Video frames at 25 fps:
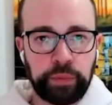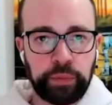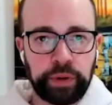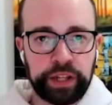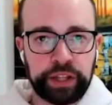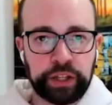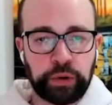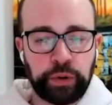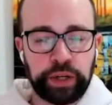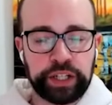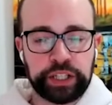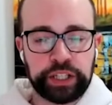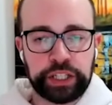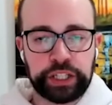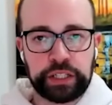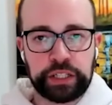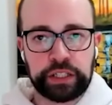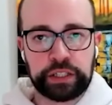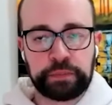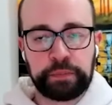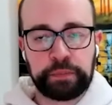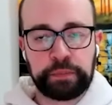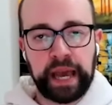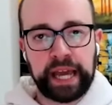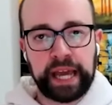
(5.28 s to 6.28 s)
one of the
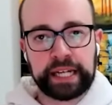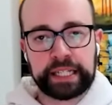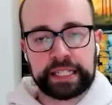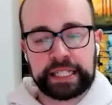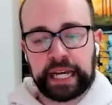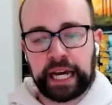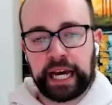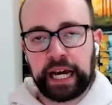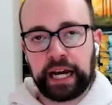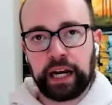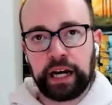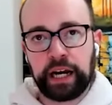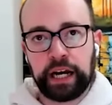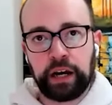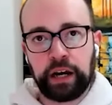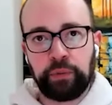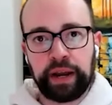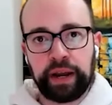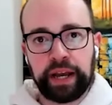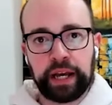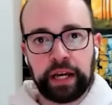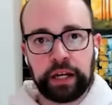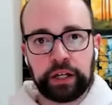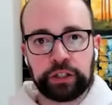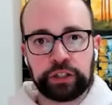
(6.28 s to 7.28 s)
questions, Matt,
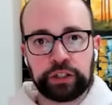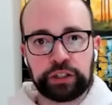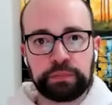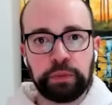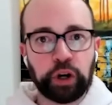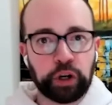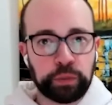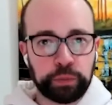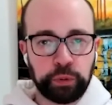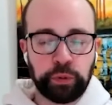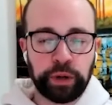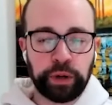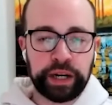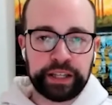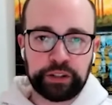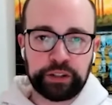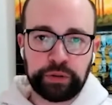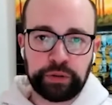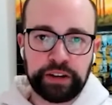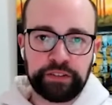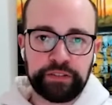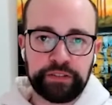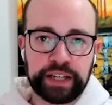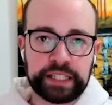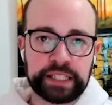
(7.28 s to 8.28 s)
around multiple
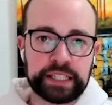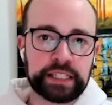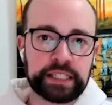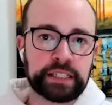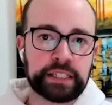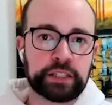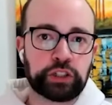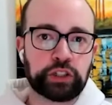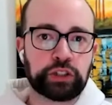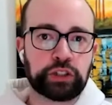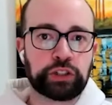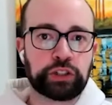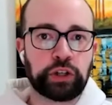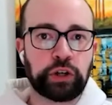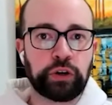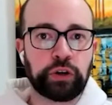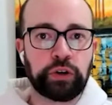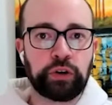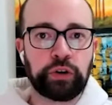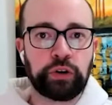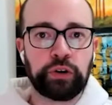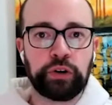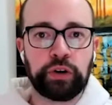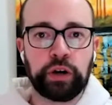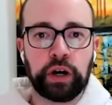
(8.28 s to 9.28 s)
E3 visas.
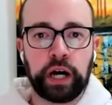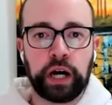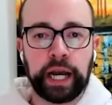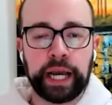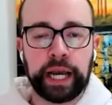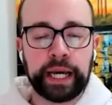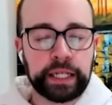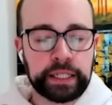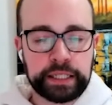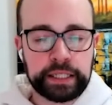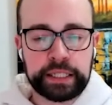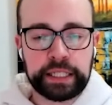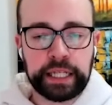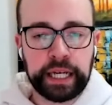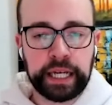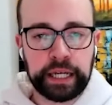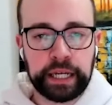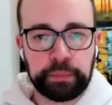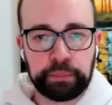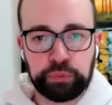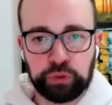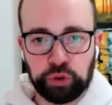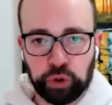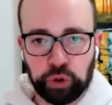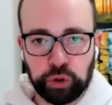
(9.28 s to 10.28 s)
So I
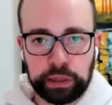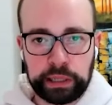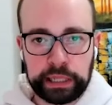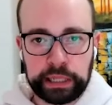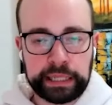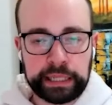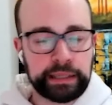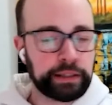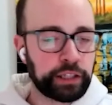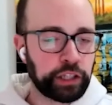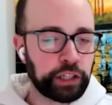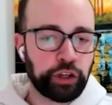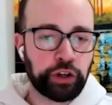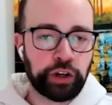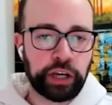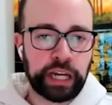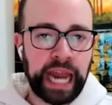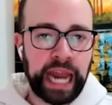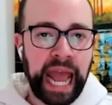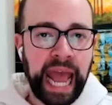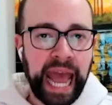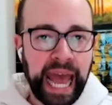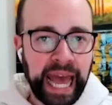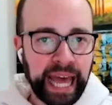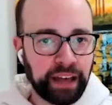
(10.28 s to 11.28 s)
understand broadly that you can
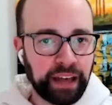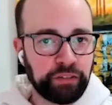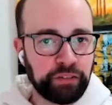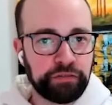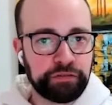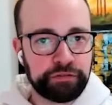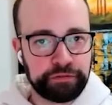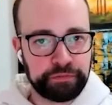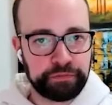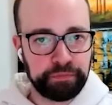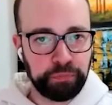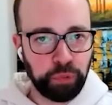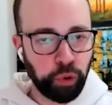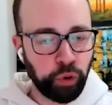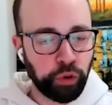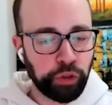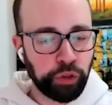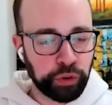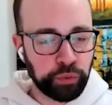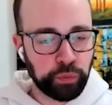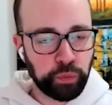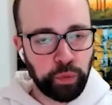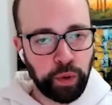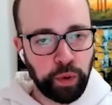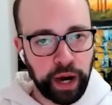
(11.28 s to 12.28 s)
have more
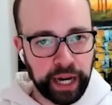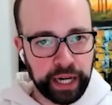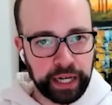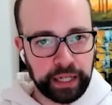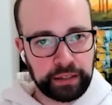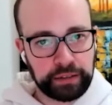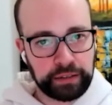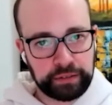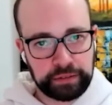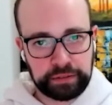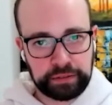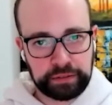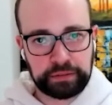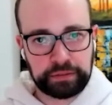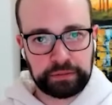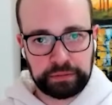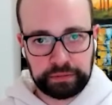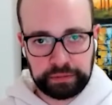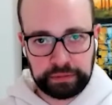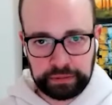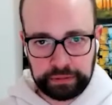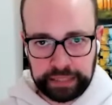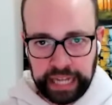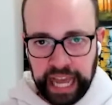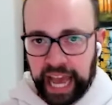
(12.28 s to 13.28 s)
than one
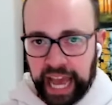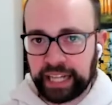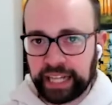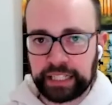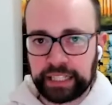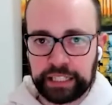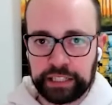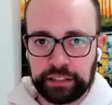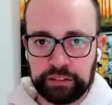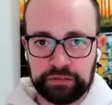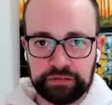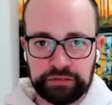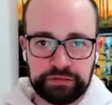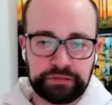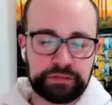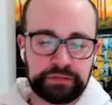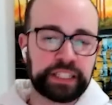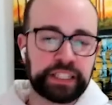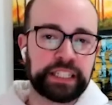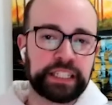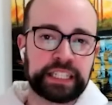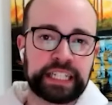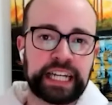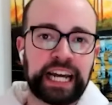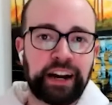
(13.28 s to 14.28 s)
active
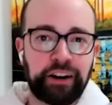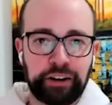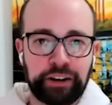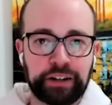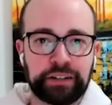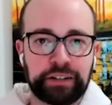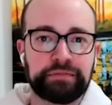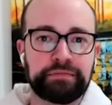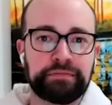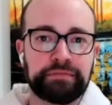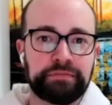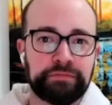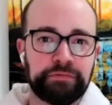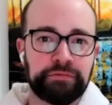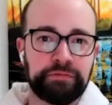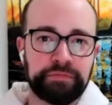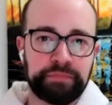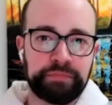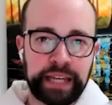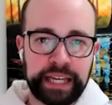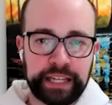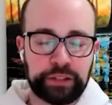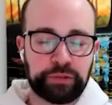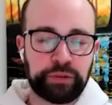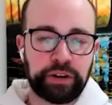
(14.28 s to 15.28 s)
concurrent
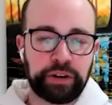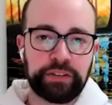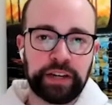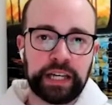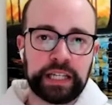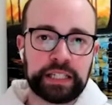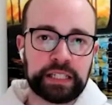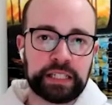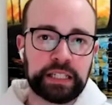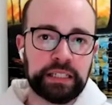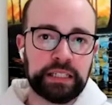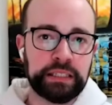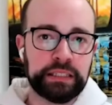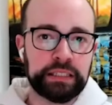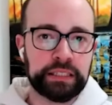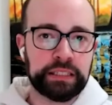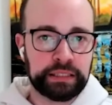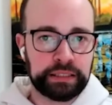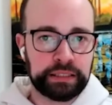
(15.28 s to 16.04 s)
E3 visa.